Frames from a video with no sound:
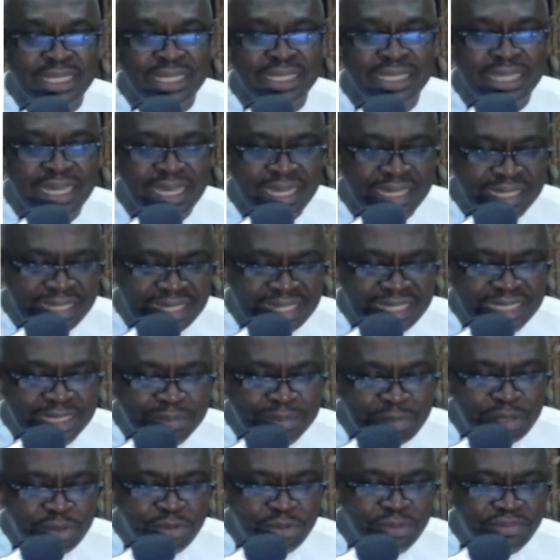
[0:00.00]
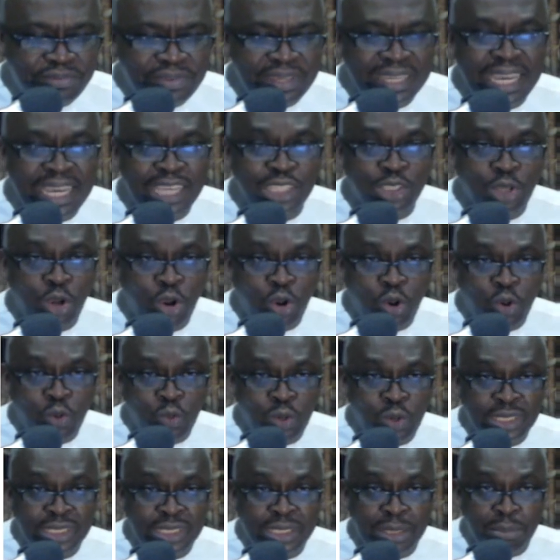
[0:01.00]
is, this middle figure is
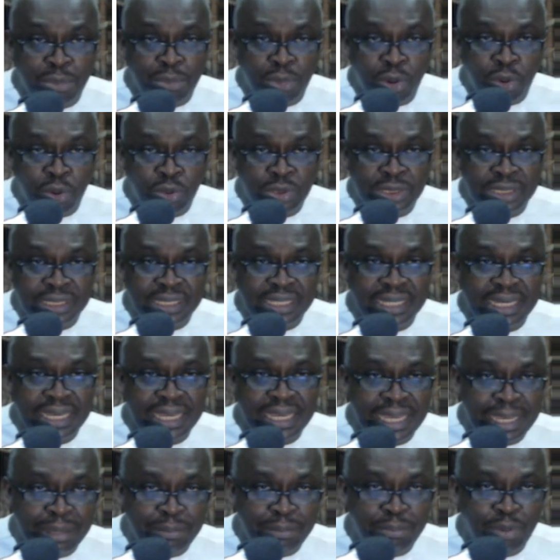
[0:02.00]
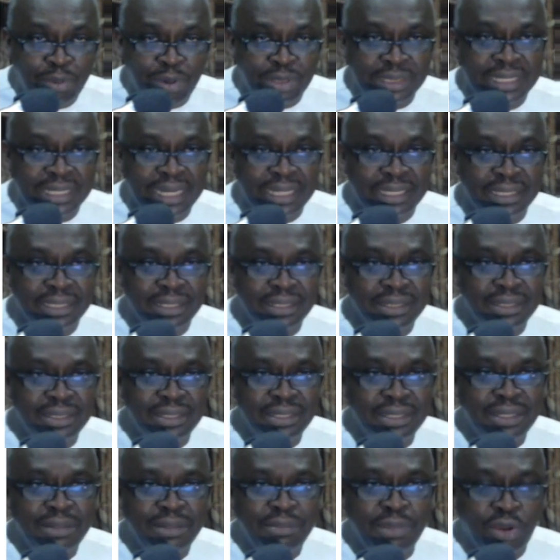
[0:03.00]
always the most important
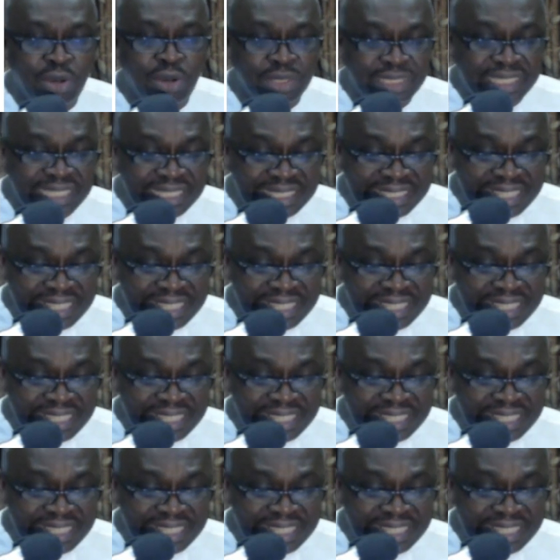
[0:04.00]
because it's